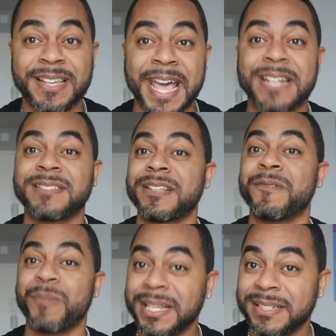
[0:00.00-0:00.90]
Candace
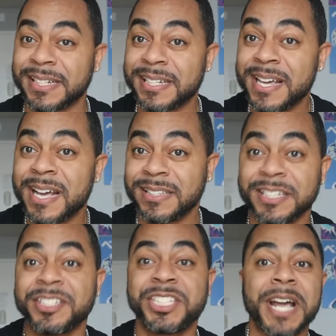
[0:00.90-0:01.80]
and Wendy,
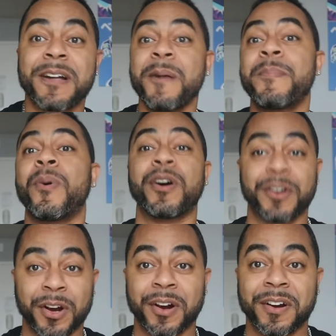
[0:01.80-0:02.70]
didn't check up
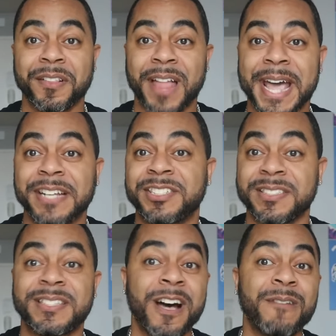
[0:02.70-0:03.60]
on her. Like,
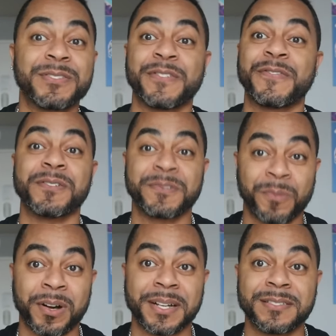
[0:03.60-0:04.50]
Giselle was the first
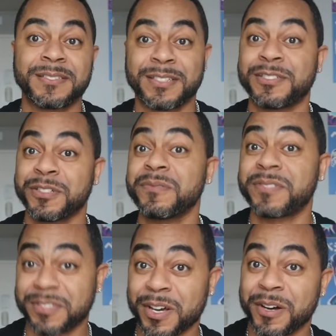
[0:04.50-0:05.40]
one to do
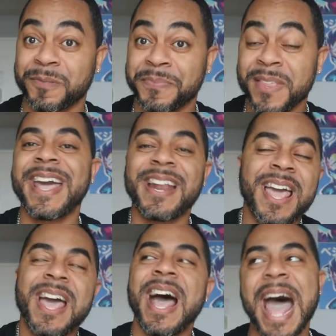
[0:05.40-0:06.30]
so. And
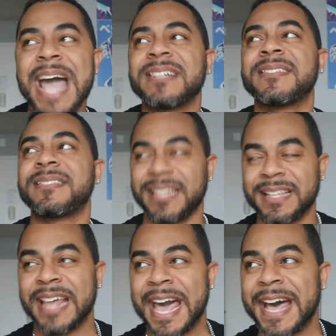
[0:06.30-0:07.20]
I can
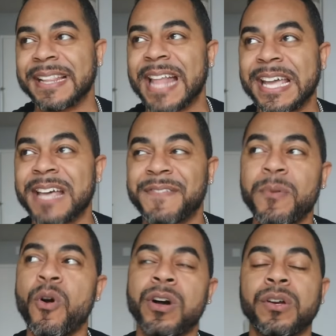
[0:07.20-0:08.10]
see that. Like, if
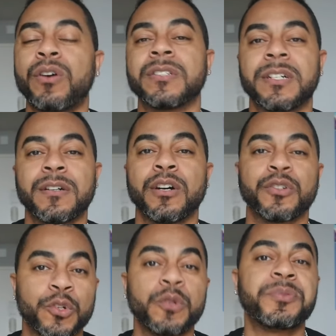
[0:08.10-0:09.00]
I'm going on
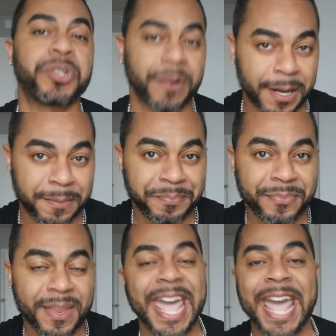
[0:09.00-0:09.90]
a group trip,
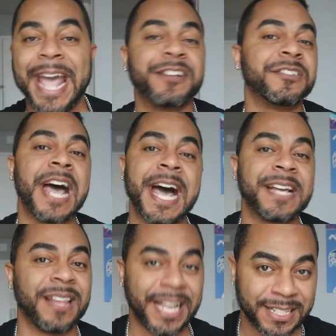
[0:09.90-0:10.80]
8 or
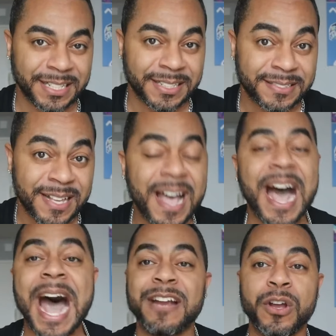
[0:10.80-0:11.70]
9 ladies,
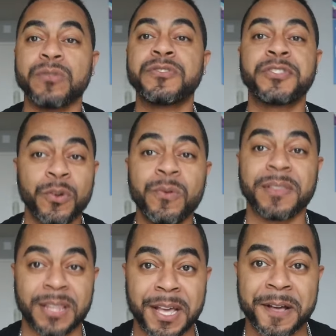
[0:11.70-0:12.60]
I know 2
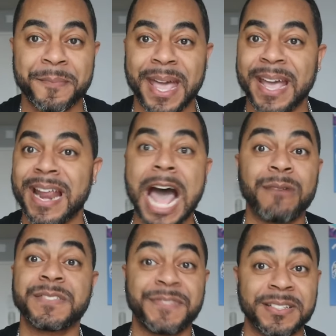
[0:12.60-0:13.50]
of them, and
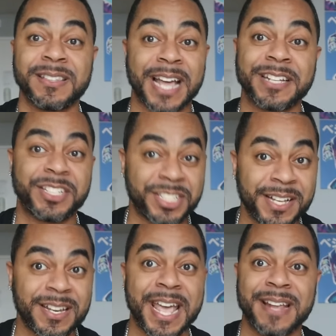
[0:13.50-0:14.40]
I was feeling like
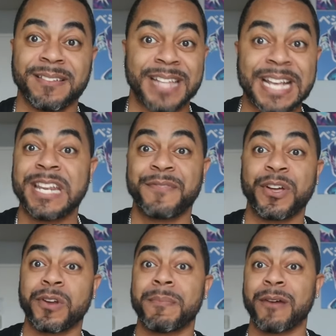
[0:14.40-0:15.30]
shit, and they didn't
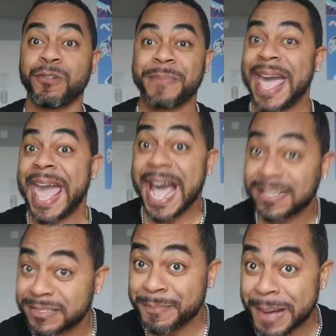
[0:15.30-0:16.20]
even go to my room to
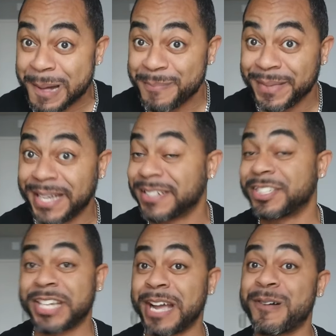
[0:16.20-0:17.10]
ask about me, to
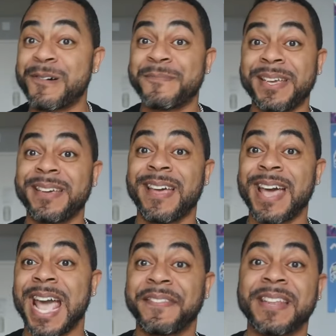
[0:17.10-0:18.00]
check on me.
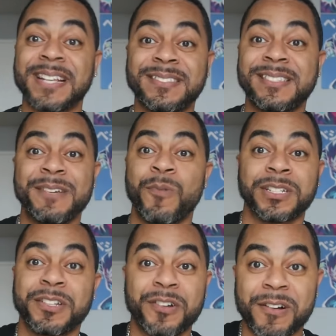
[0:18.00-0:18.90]
And then I see
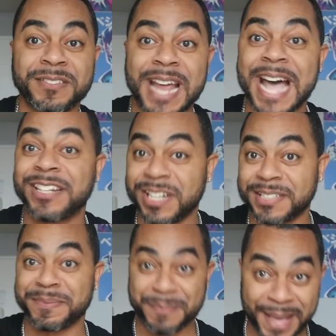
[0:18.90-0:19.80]
one of the girls that I
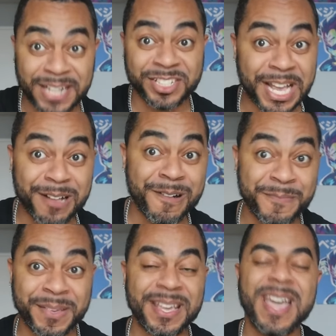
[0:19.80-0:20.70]
just met check
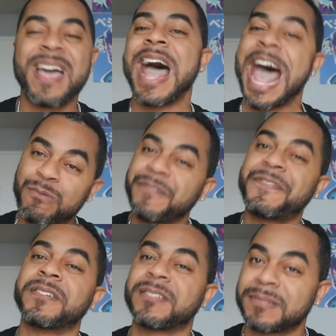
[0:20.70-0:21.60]
on me, I
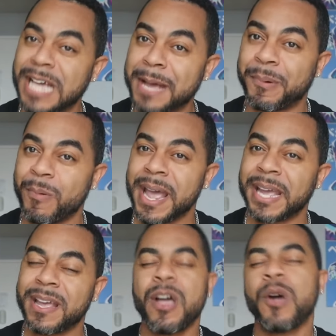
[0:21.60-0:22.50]
would feel some type of way.